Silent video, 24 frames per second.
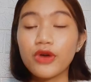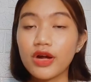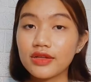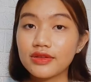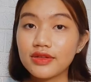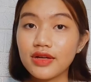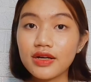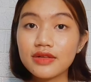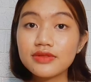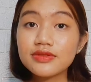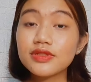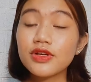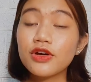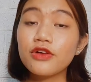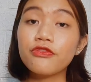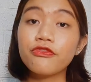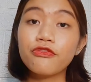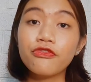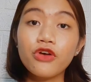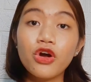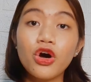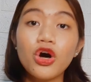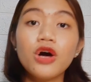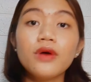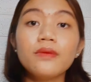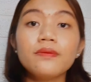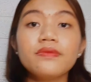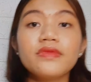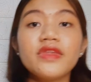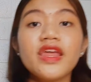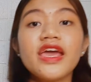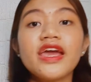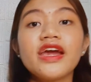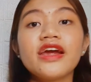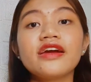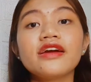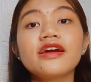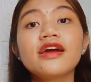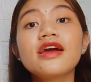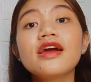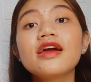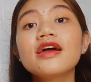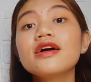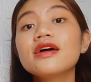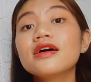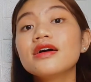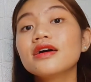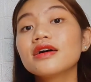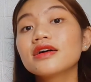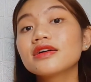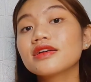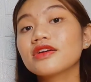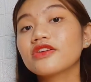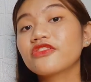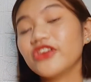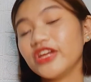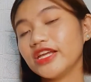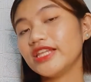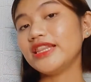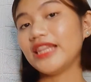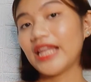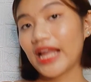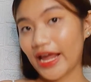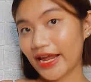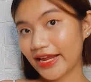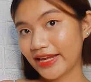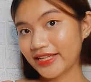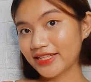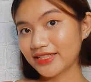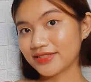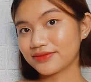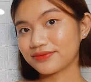products from their green line.